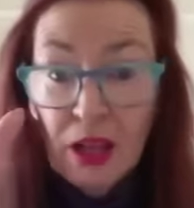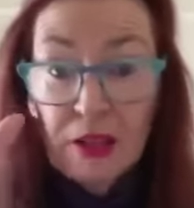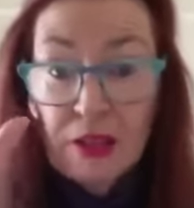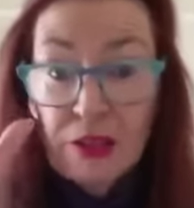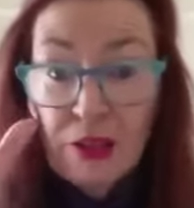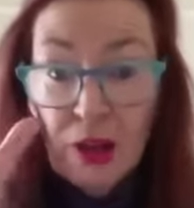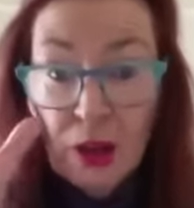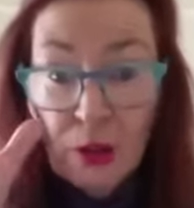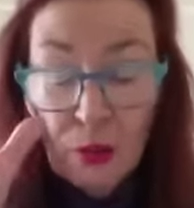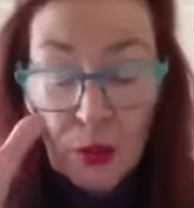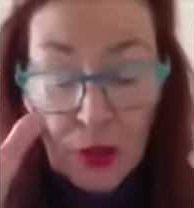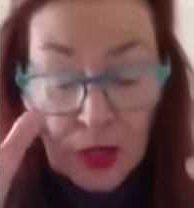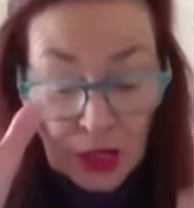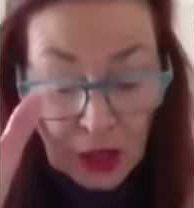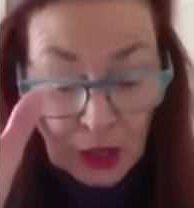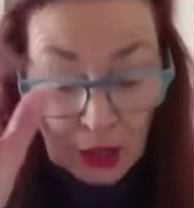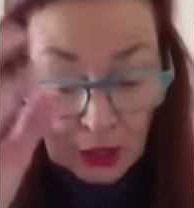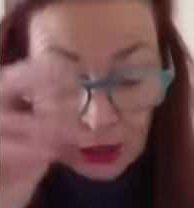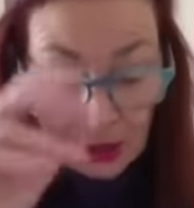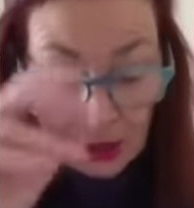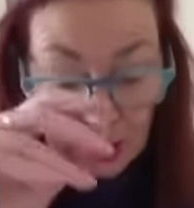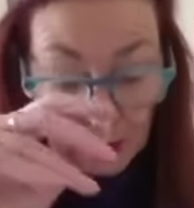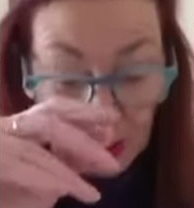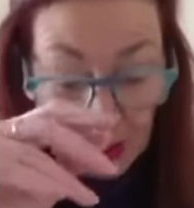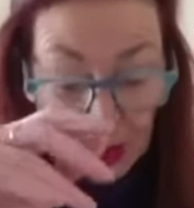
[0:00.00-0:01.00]
No one
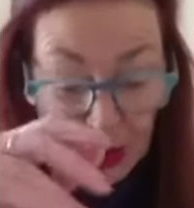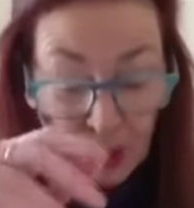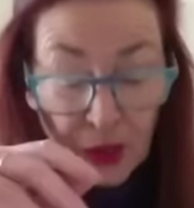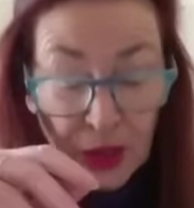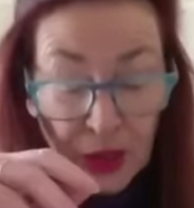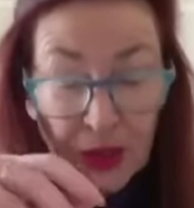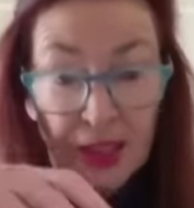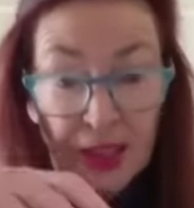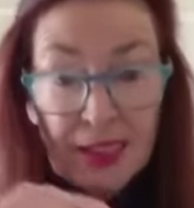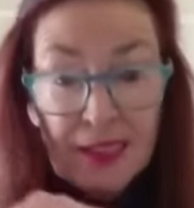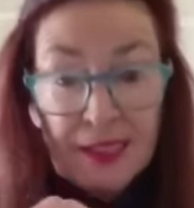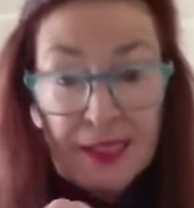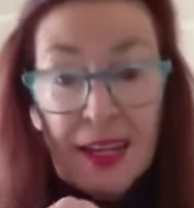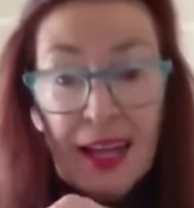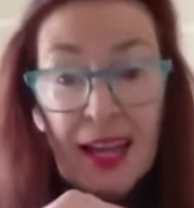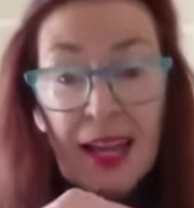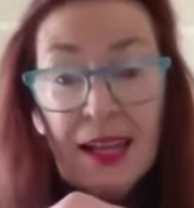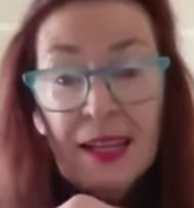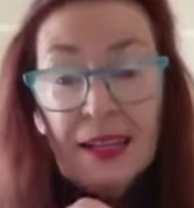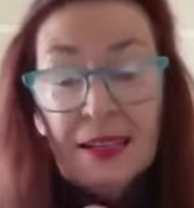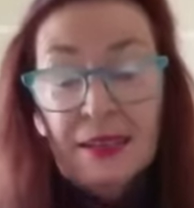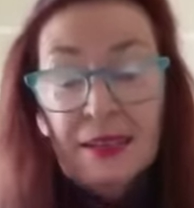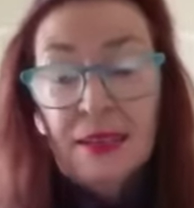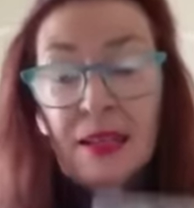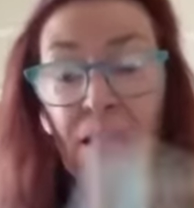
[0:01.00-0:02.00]
knows. But look at these
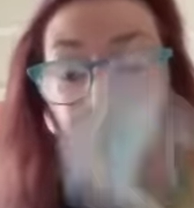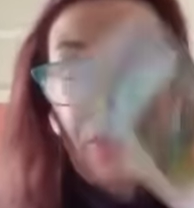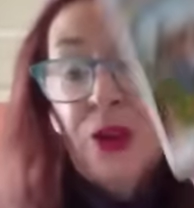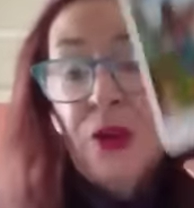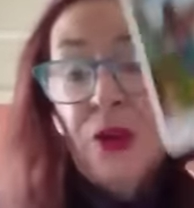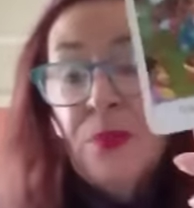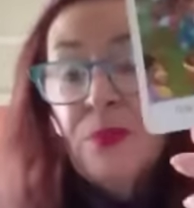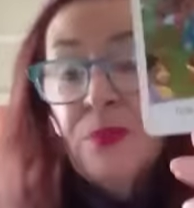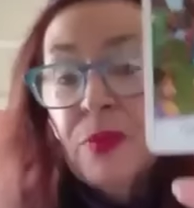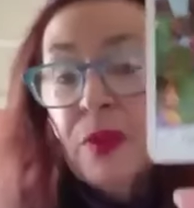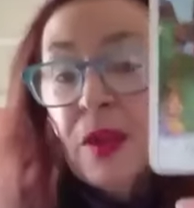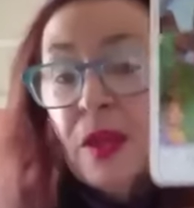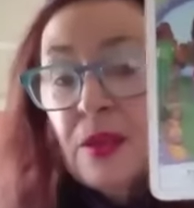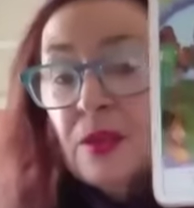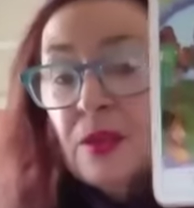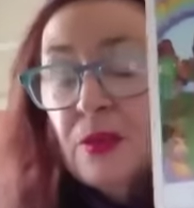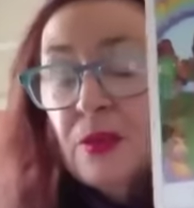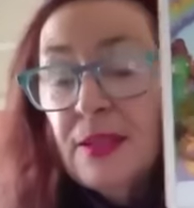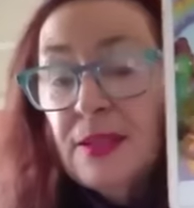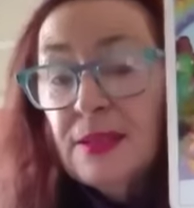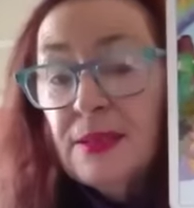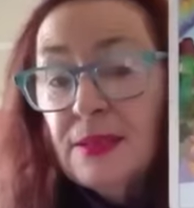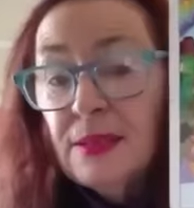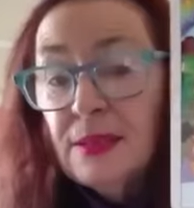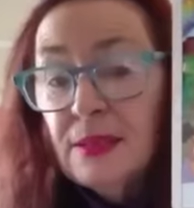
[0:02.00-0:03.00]
cards.
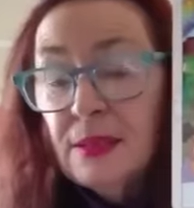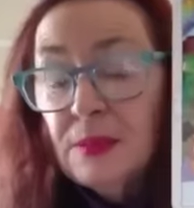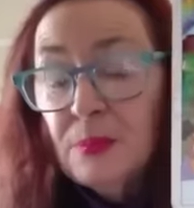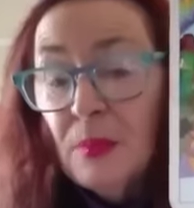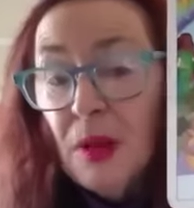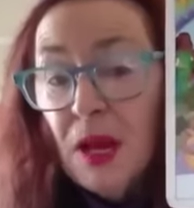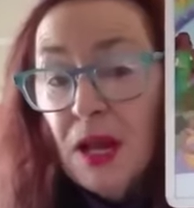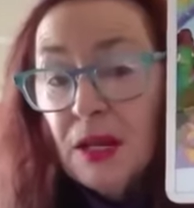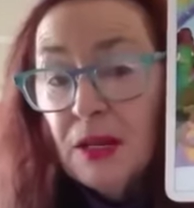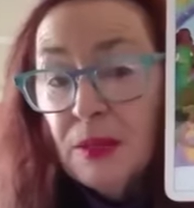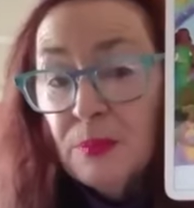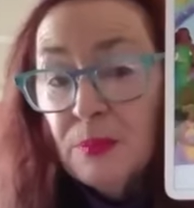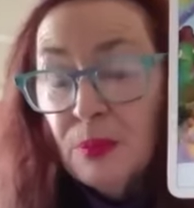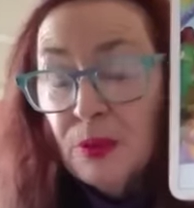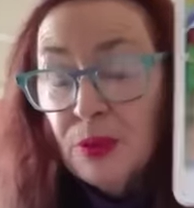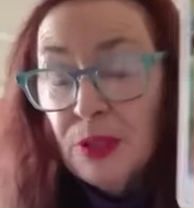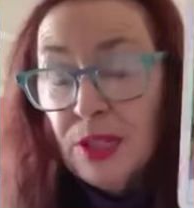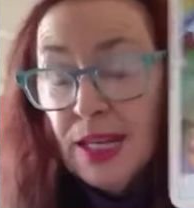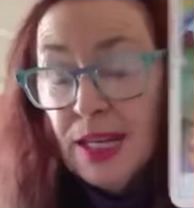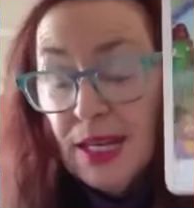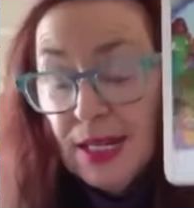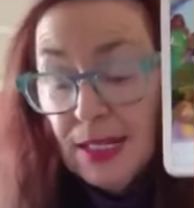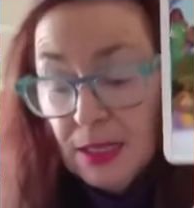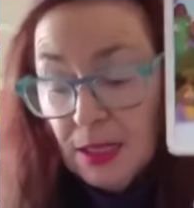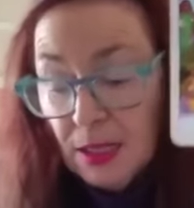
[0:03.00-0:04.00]
This is my
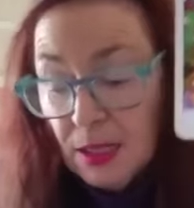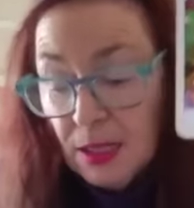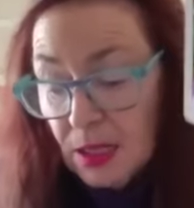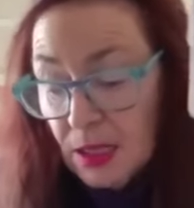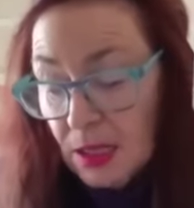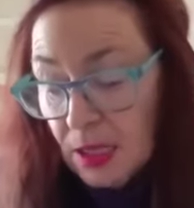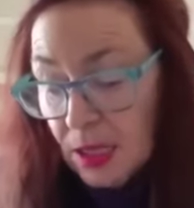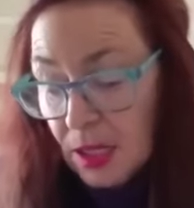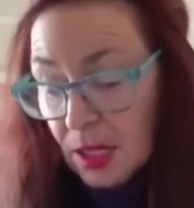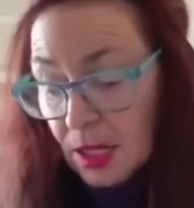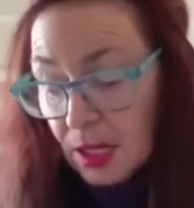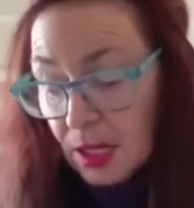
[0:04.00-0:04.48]
pretend